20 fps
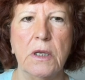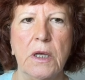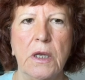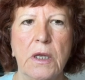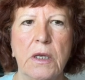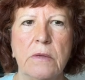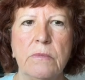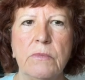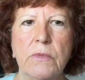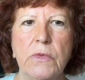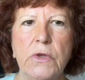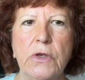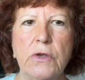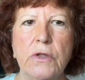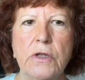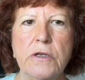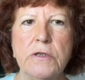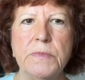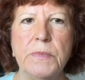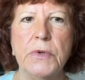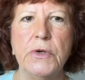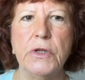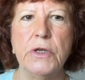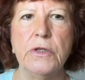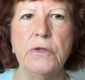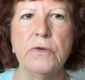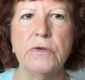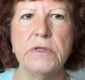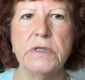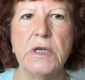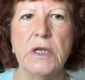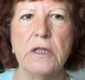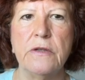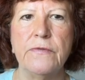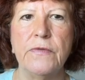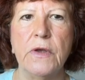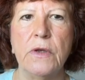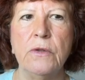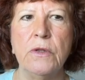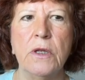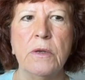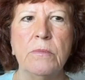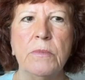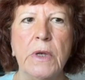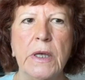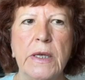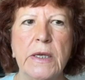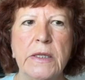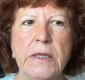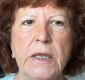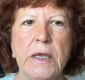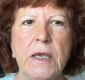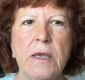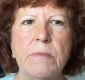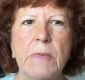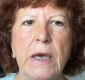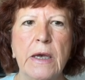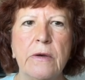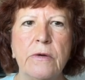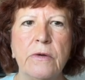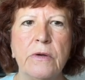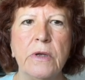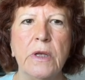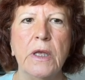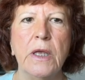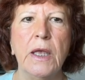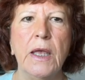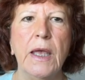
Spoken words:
You need to put in your telephone number and email